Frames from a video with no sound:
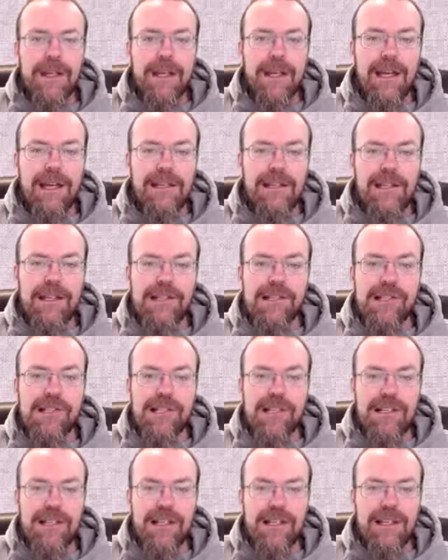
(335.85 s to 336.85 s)
and this
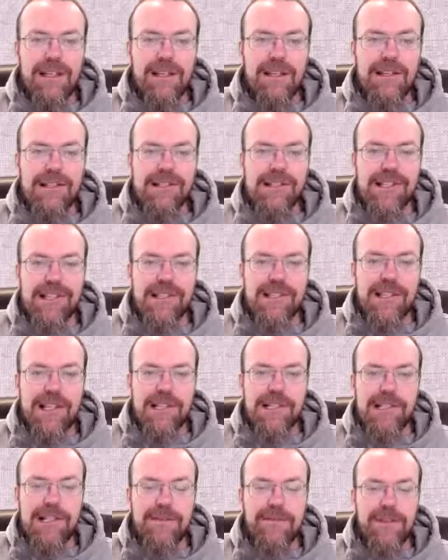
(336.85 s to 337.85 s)
city sits on
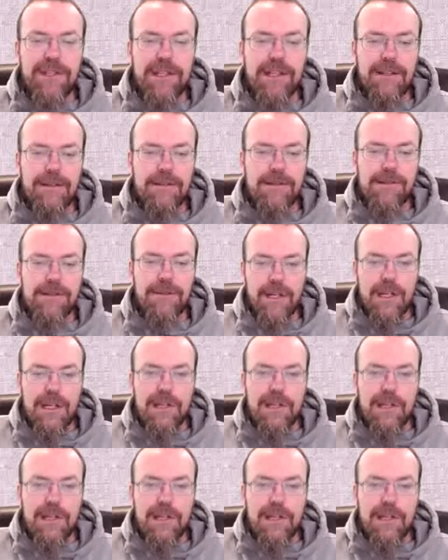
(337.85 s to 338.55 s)
seven hills.